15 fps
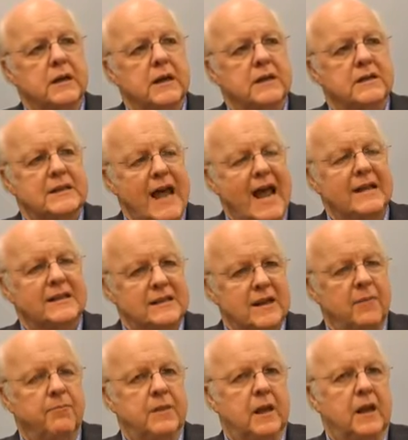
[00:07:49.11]
Is that
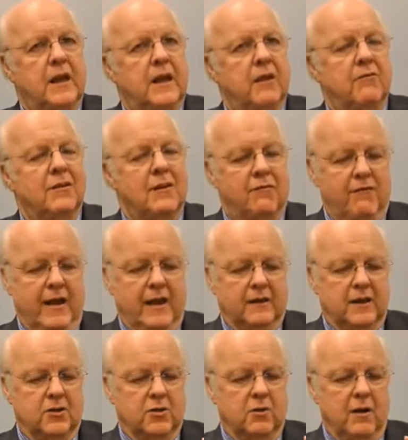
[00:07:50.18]
something, given the
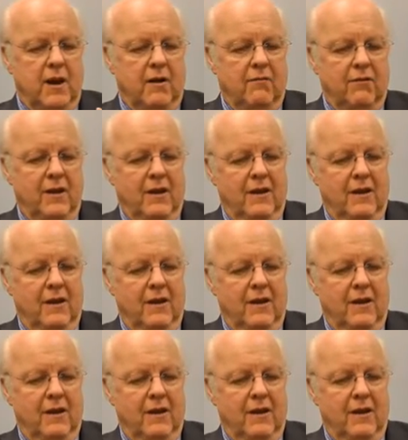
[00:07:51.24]
fact that you have